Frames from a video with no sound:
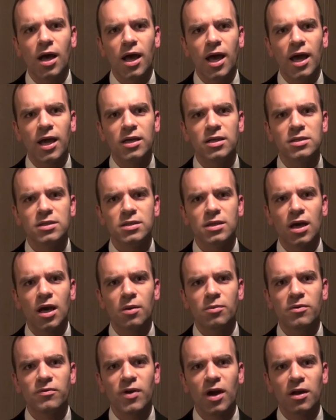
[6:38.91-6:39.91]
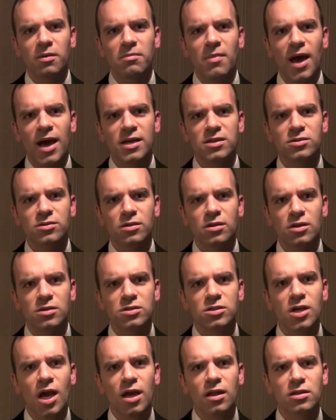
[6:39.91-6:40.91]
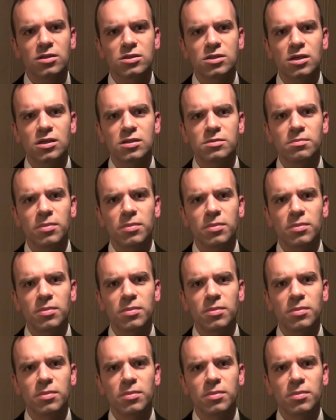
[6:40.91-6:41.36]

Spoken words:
And we've got to master those challenges,